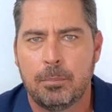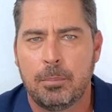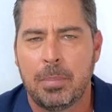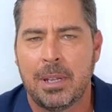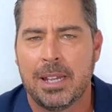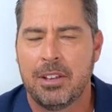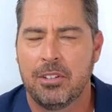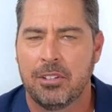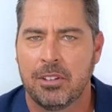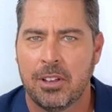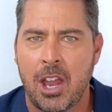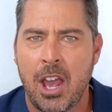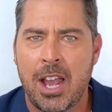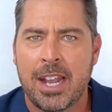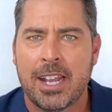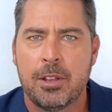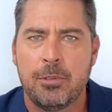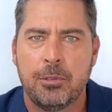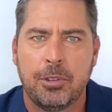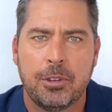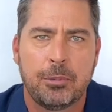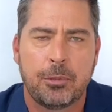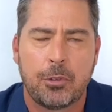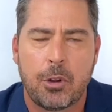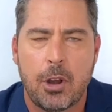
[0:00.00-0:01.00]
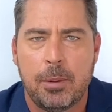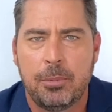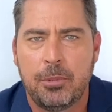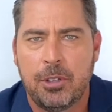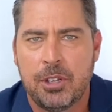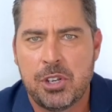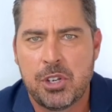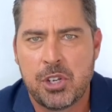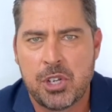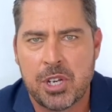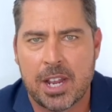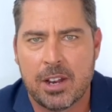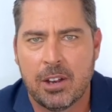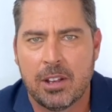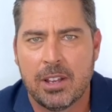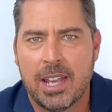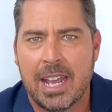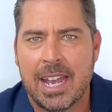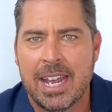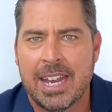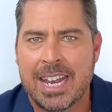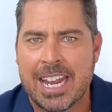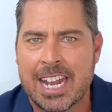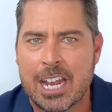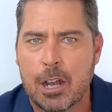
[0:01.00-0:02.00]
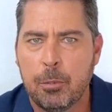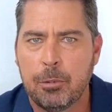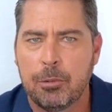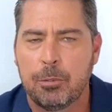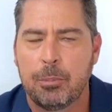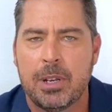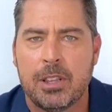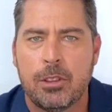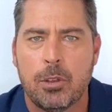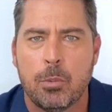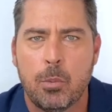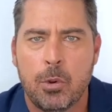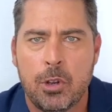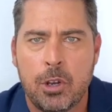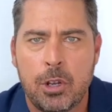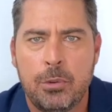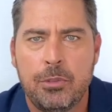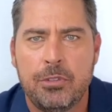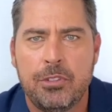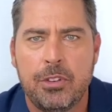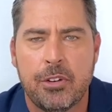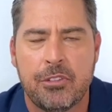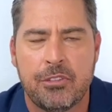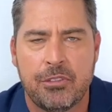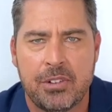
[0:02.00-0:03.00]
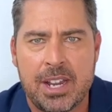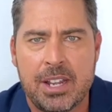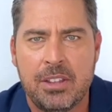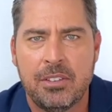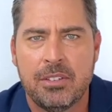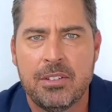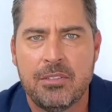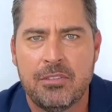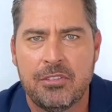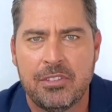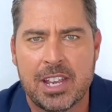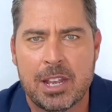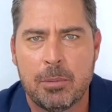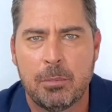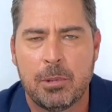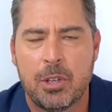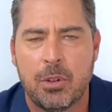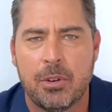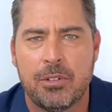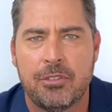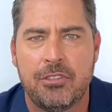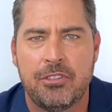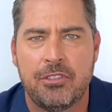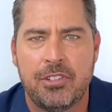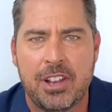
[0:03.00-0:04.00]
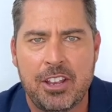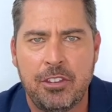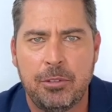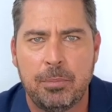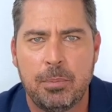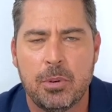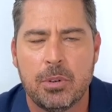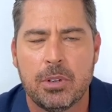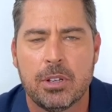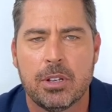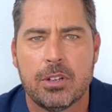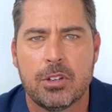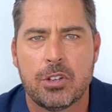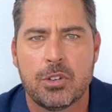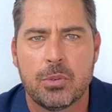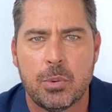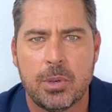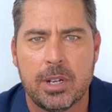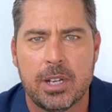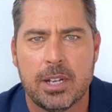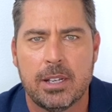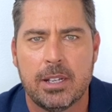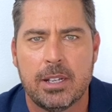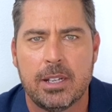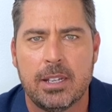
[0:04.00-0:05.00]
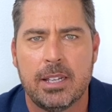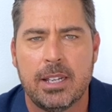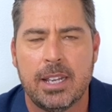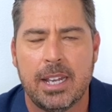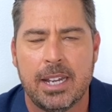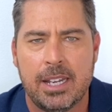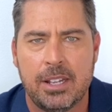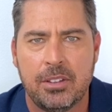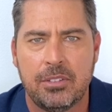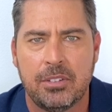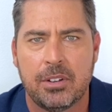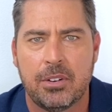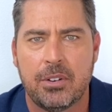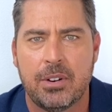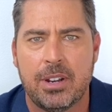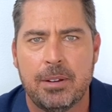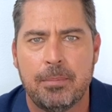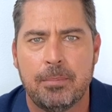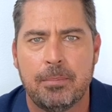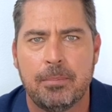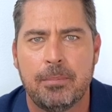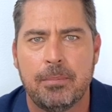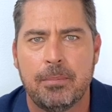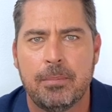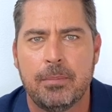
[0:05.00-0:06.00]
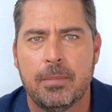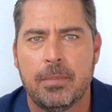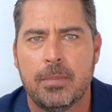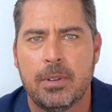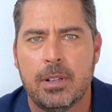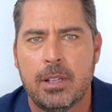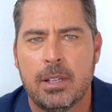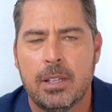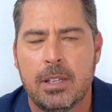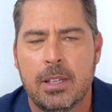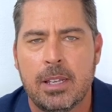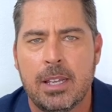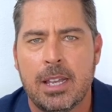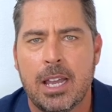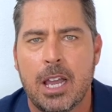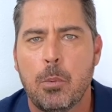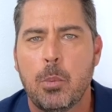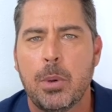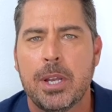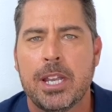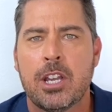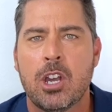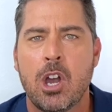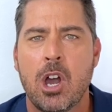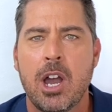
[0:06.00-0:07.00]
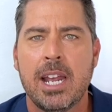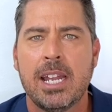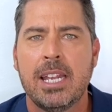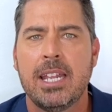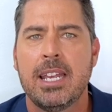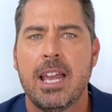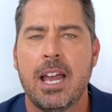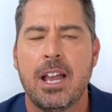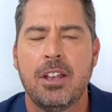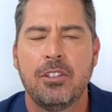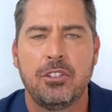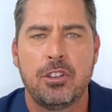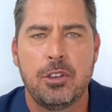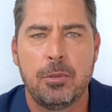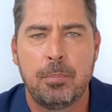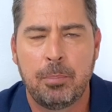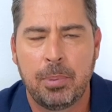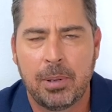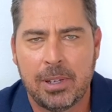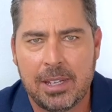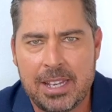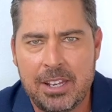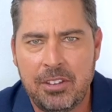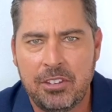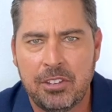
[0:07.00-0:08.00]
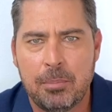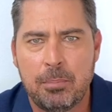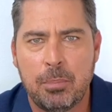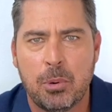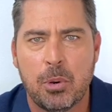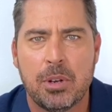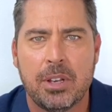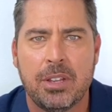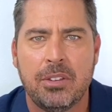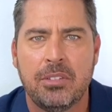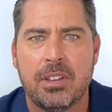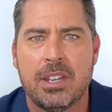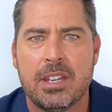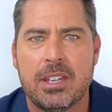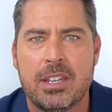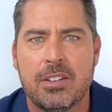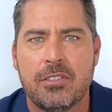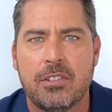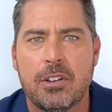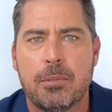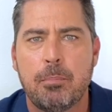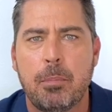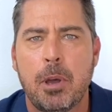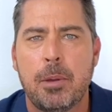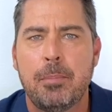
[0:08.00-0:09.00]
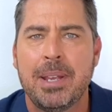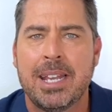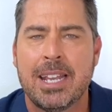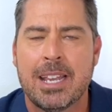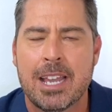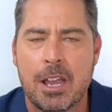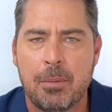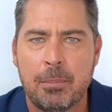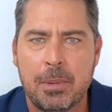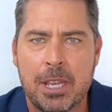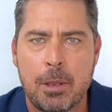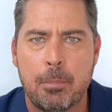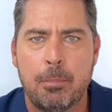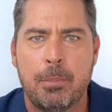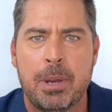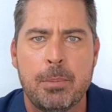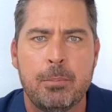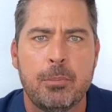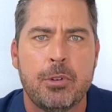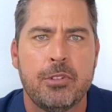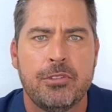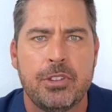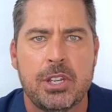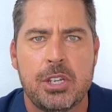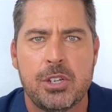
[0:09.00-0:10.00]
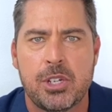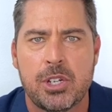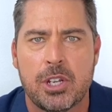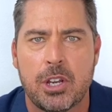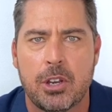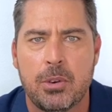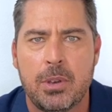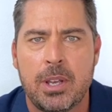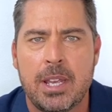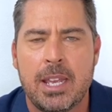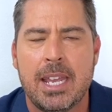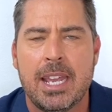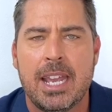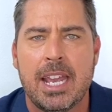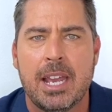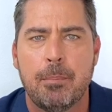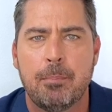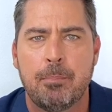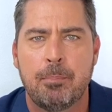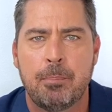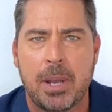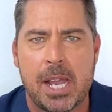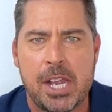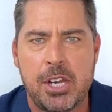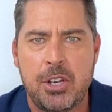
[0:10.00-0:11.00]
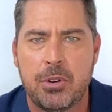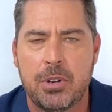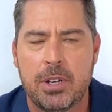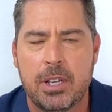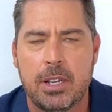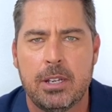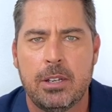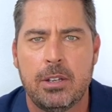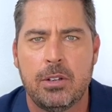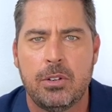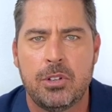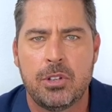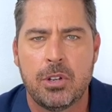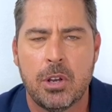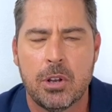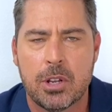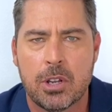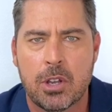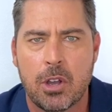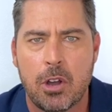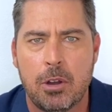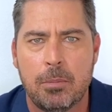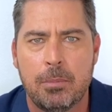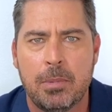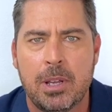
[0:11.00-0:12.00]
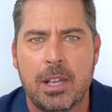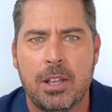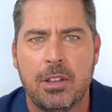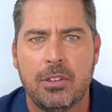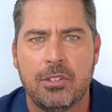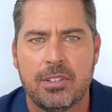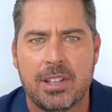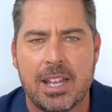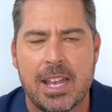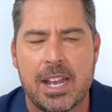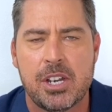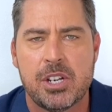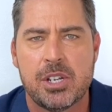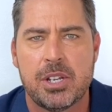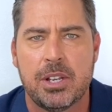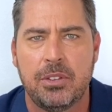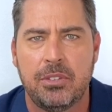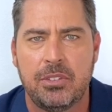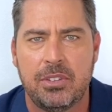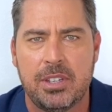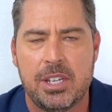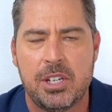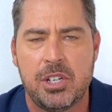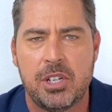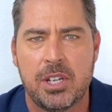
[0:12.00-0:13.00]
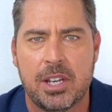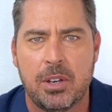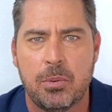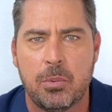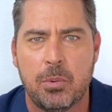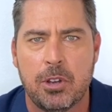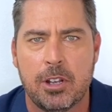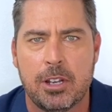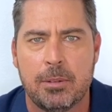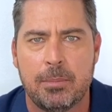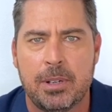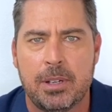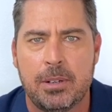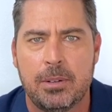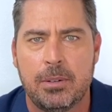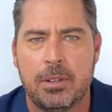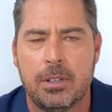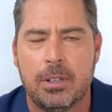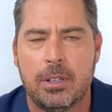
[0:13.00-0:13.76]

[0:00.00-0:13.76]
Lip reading: Please like and subscribe to this channel and help spread the word with your friends and family on Facebook, Twitter, and Instagram. And we kindly ask you please support this endeavor by becoming a member of this show at patreon.com/CJWorldman.